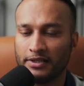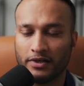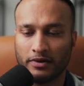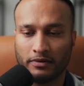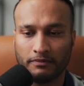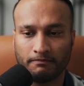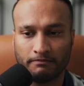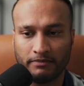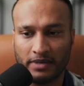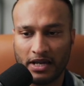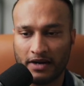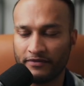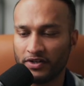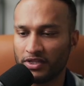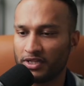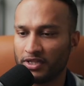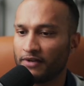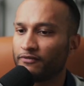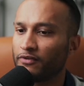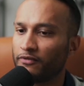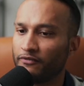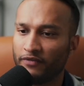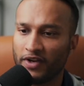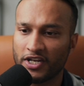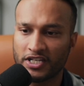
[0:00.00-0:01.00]
everything from
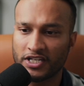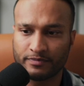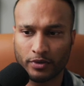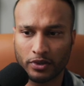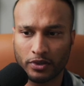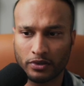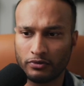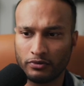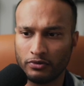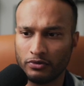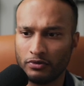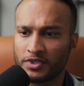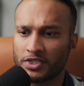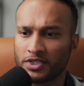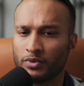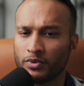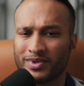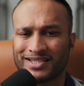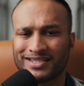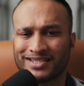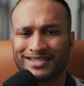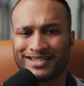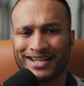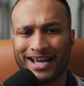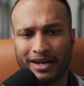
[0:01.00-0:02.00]
Facebook groups to
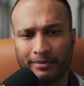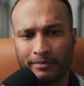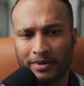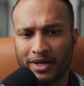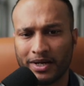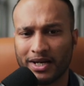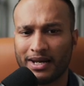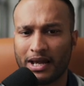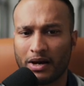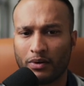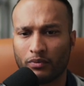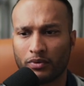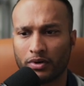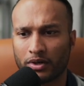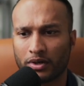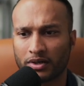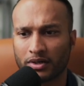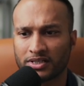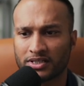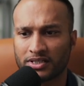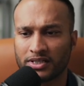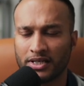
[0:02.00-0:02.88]
assignment networks